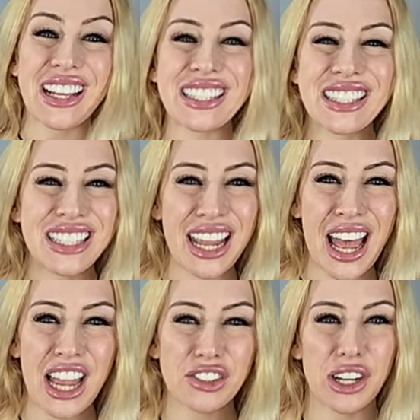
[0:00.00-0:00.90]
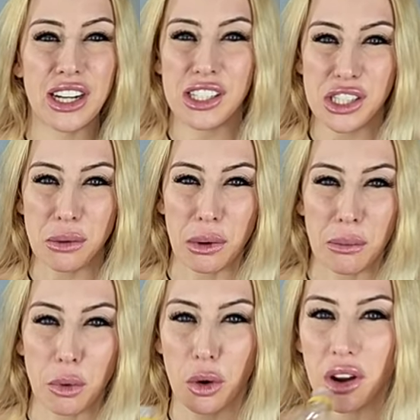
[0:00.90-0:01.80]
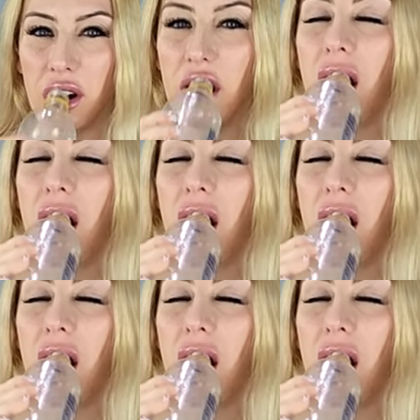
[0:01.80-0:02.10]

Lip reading: Stay hydrated, super important.